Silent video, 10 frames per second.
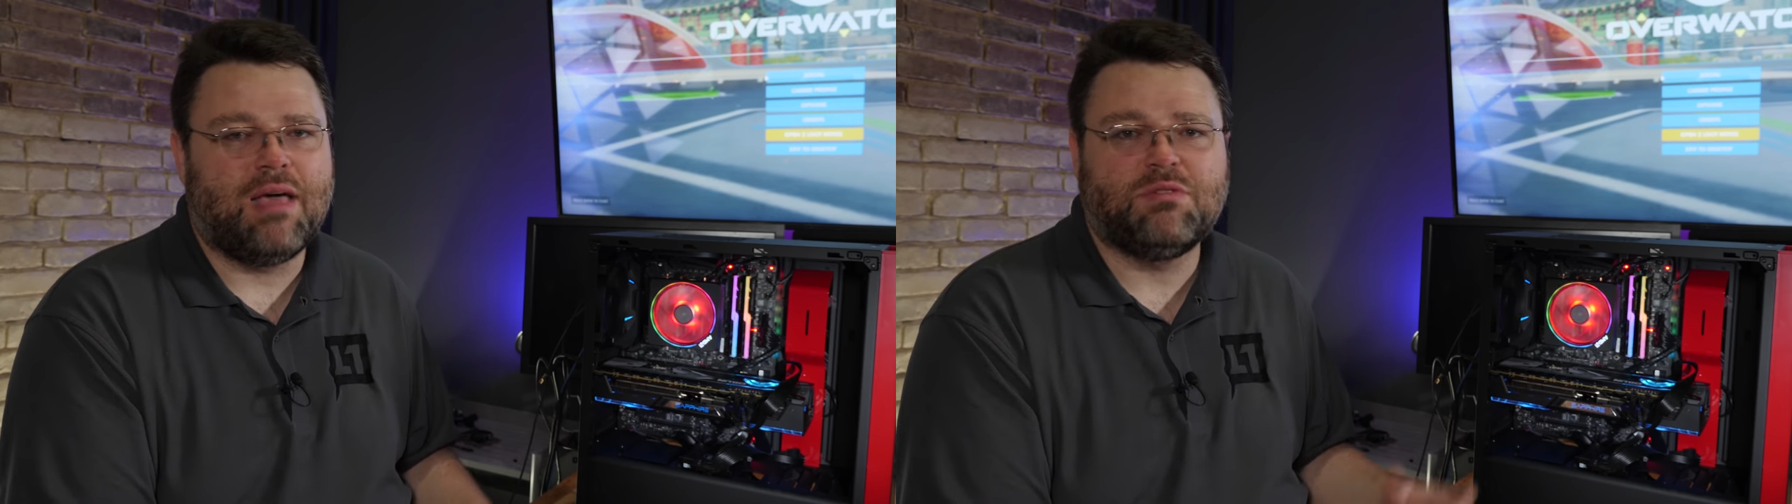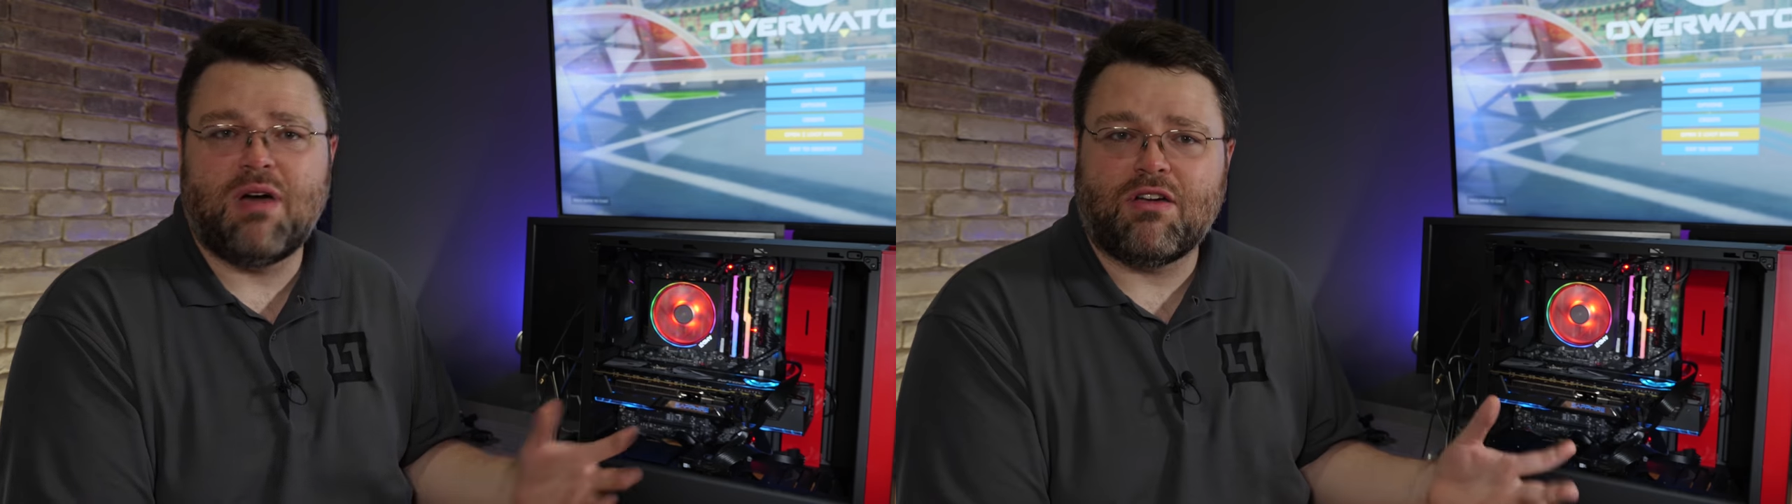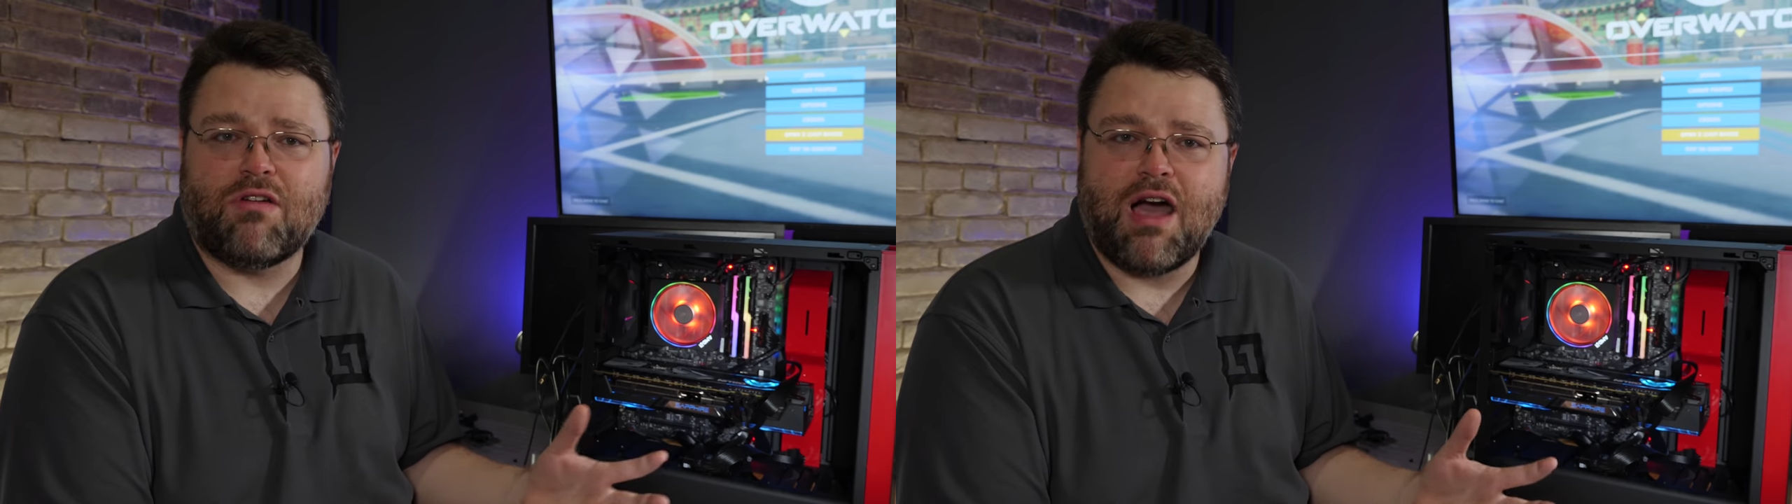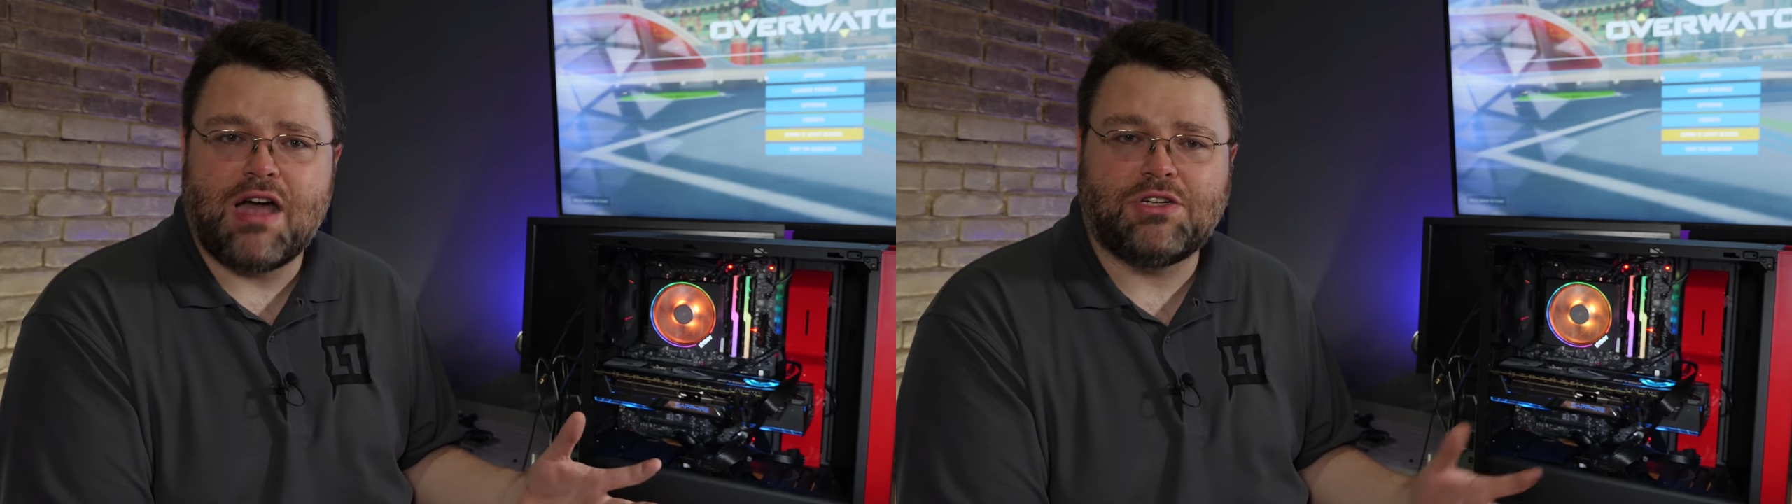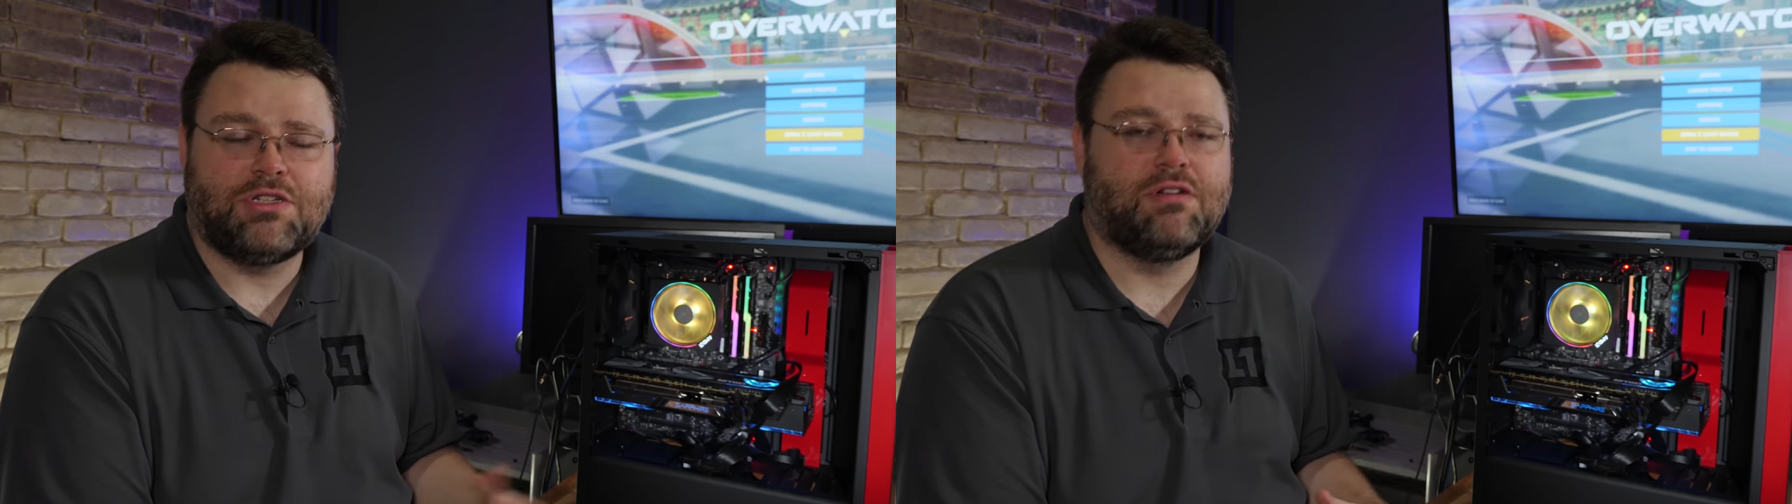Games might
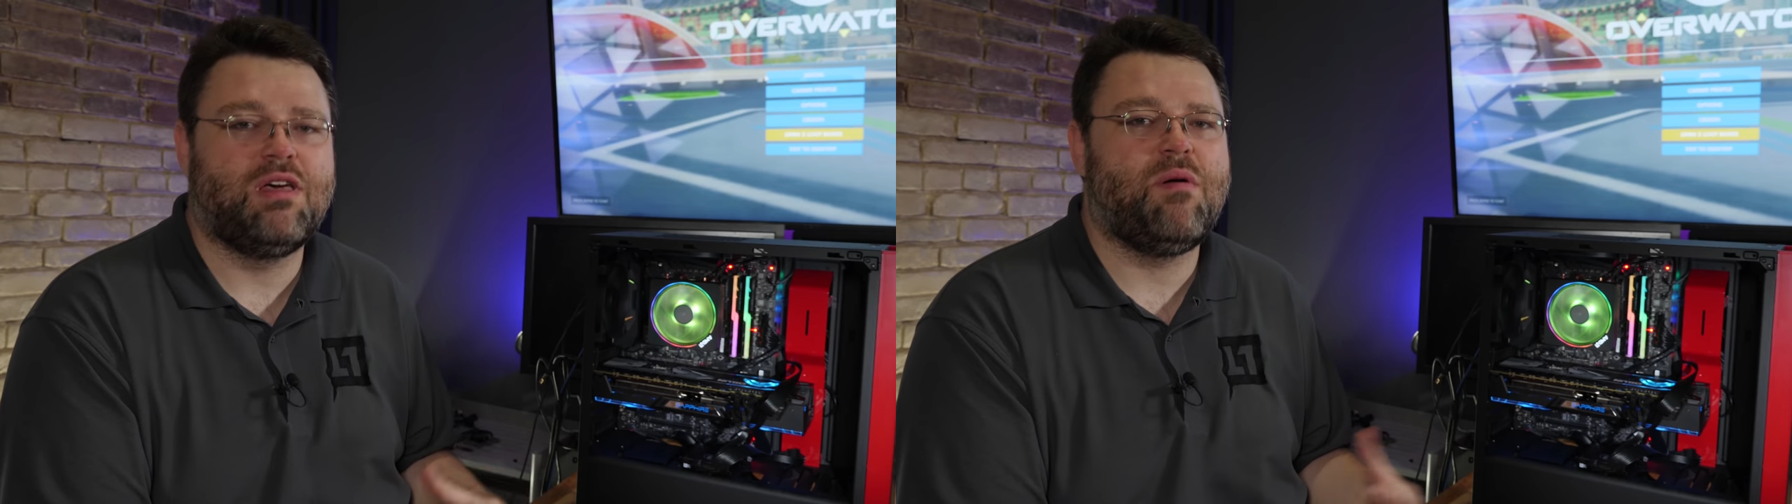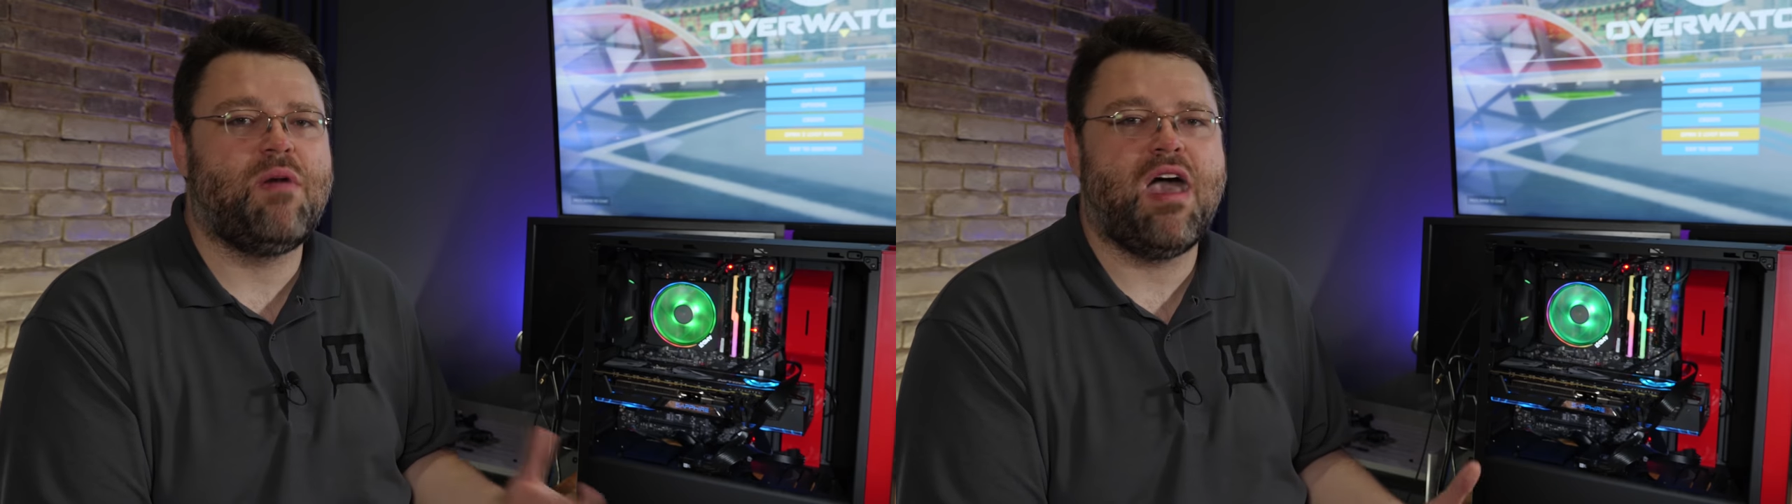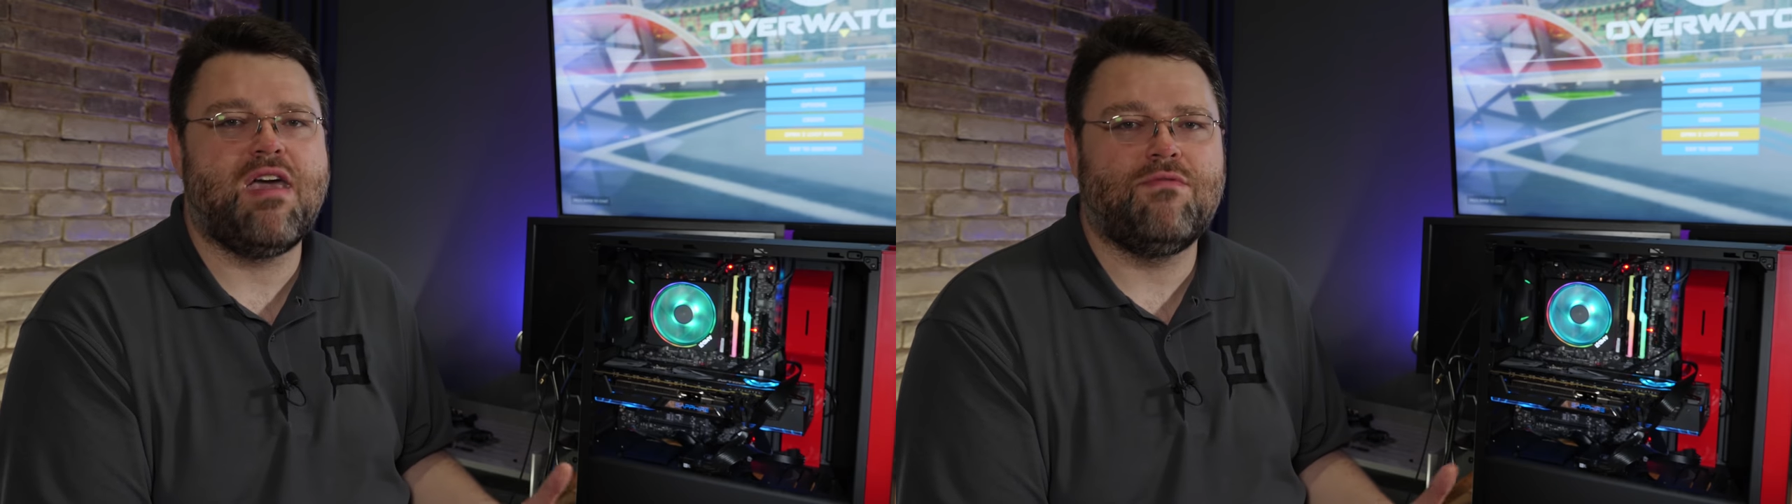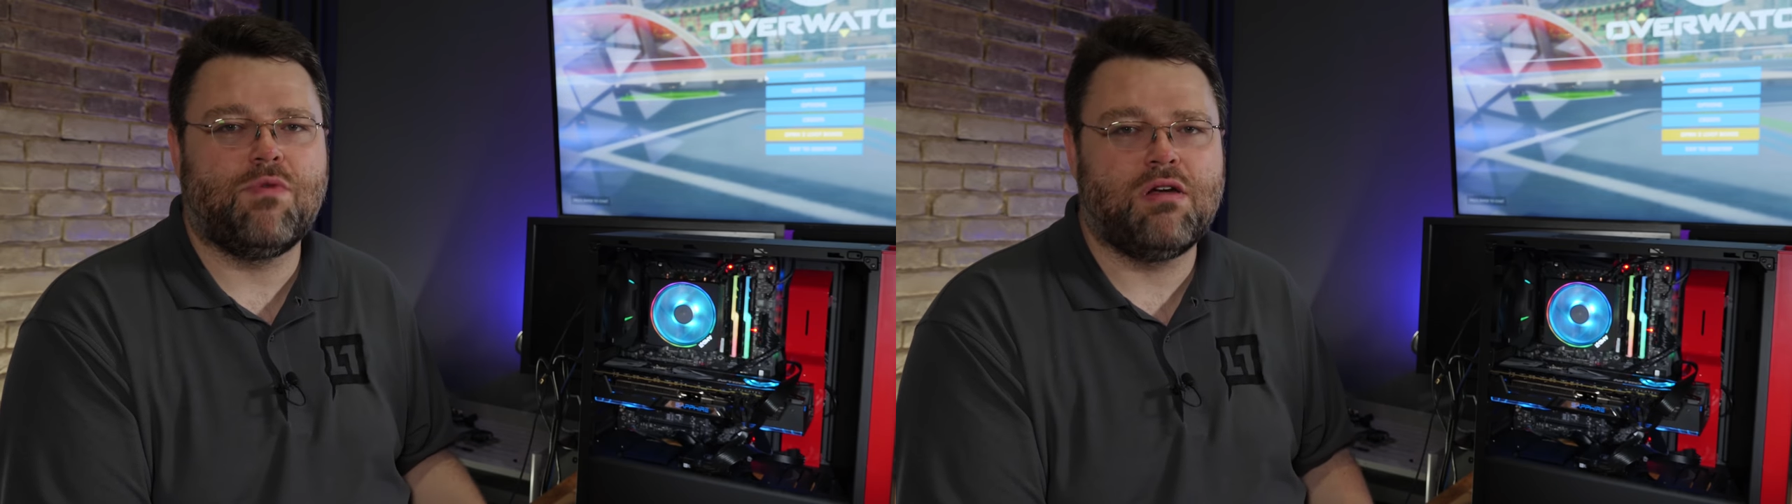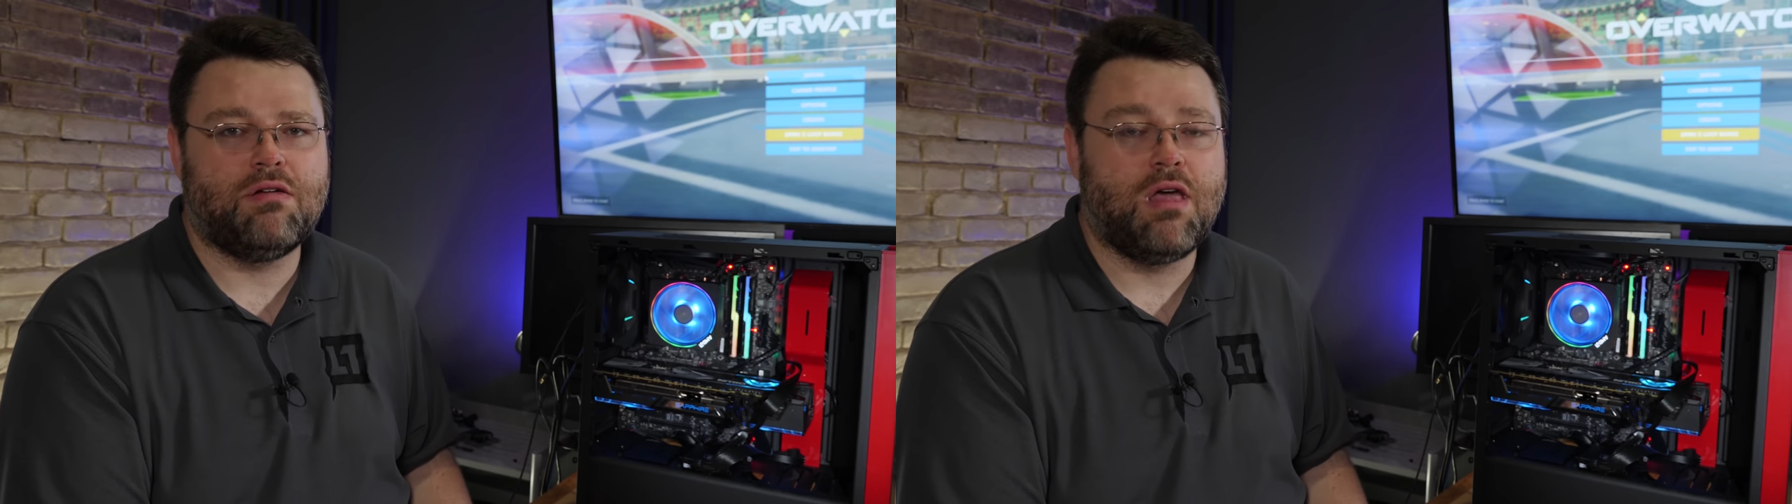crash, they might behave
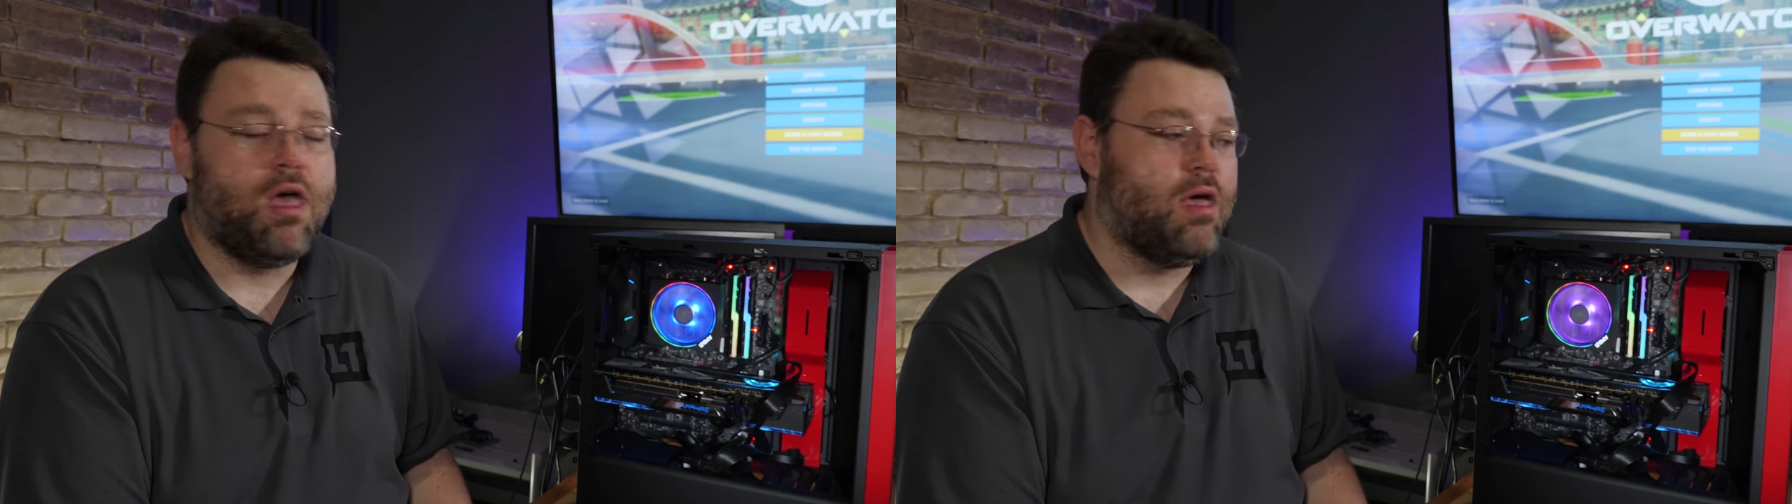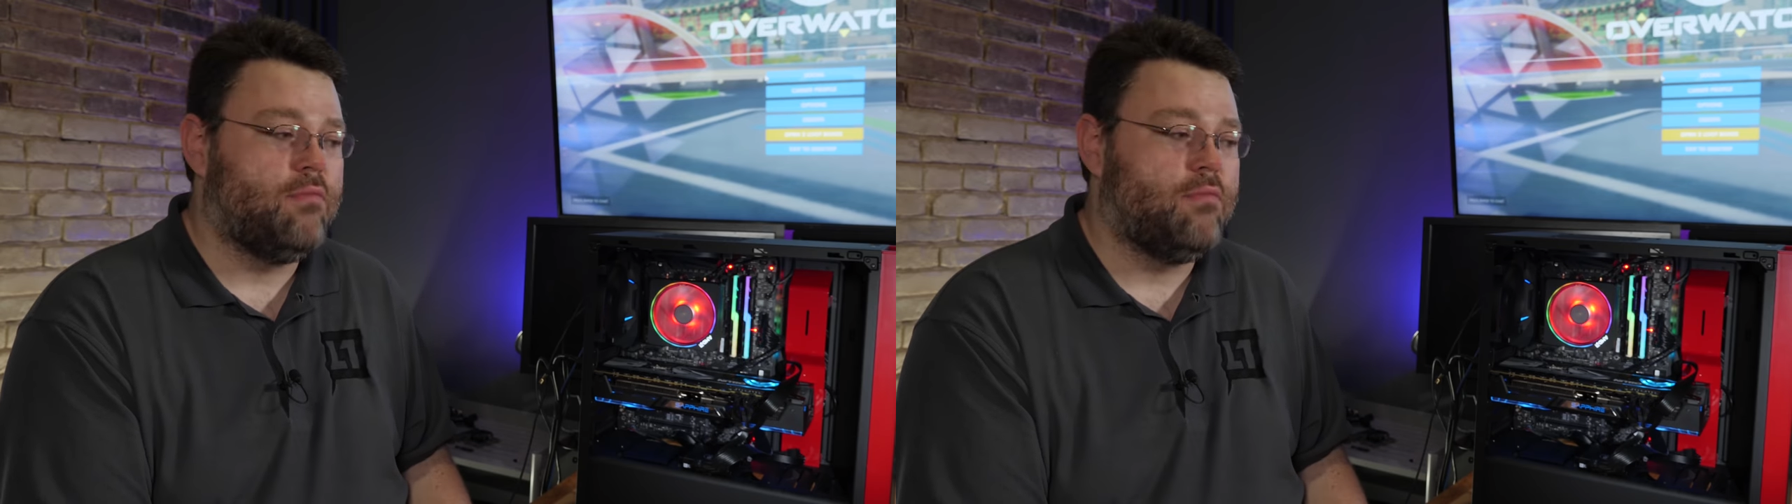weird.